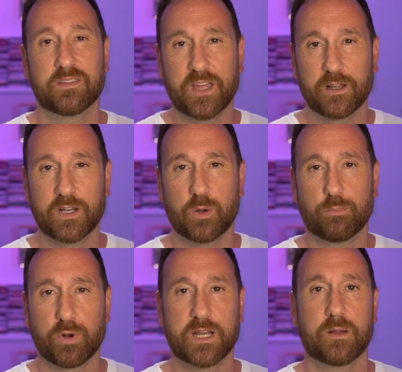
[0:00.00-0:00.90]
That'll
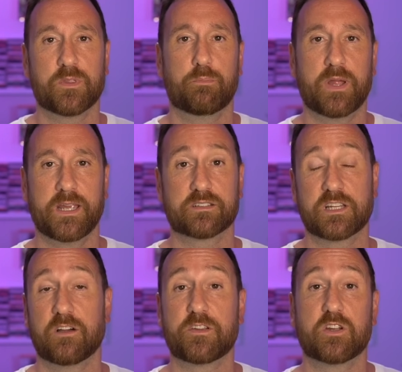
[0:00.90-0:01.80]
help bring up the bass.
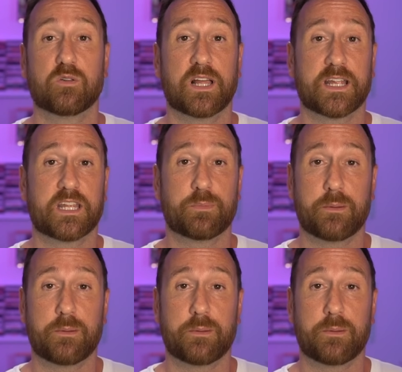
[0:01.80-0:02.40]
Now, if you don't like it,